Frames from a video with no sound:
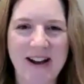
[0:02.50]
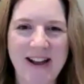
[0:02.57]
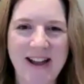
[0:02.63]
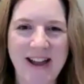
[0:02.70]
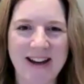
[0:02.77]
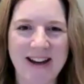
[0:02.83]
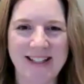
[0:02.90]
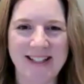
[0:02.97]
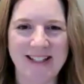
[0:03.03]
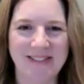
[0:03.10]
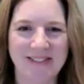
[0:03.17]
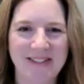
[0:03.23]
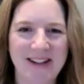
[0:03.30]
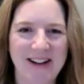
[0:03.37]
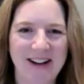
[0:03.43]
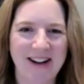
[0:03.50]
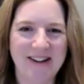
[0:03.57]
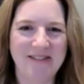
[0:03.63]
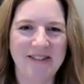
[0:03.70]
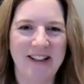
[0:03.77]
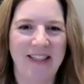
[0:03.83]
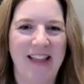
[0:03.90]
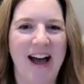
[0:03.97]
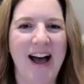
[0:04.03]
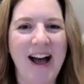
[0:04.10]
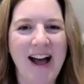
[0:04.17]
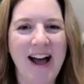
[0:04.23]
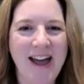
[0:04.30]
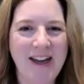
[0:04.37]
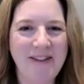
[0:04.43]
right, we're here. We're
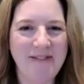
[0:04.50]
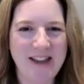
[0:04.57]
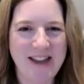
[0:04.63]
live.